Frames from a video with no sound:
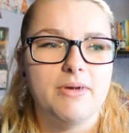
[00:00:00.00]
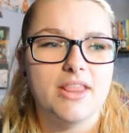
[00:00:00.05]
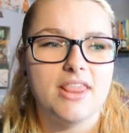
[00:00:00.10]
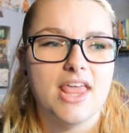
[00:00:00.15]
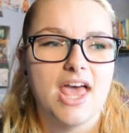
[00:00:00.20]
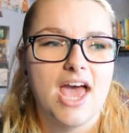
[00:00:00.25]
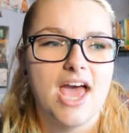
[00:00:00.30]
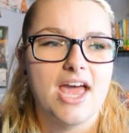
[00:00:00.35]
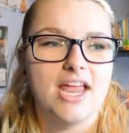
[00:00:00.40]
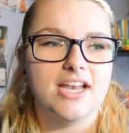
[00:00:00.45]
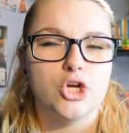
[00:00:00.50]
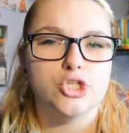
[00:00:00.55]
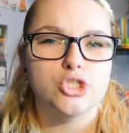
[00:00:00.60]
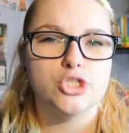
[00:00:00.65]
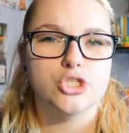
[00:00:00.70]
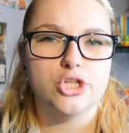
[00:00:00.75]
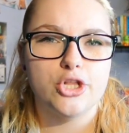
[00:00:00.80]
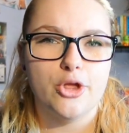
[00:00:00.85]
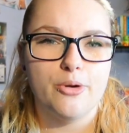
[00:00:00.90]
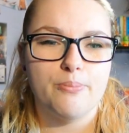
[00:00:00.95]
but then
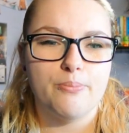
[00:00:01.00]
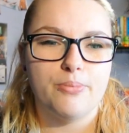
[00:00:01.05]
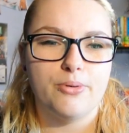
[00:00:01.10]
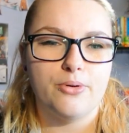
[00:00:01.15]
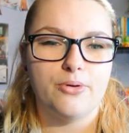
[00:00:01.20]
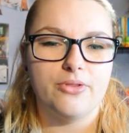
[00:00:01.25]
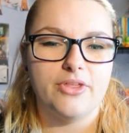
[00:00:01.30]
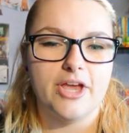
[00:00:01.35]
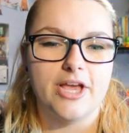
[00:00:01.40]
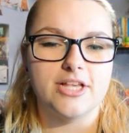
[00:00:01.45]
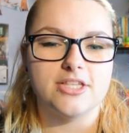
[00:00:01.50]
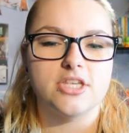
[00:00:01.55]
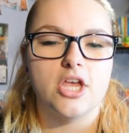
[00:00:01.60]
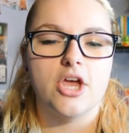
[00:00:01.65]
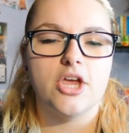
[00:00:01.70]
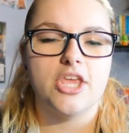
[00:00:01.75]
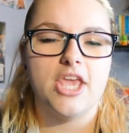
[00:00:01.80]
slump all this,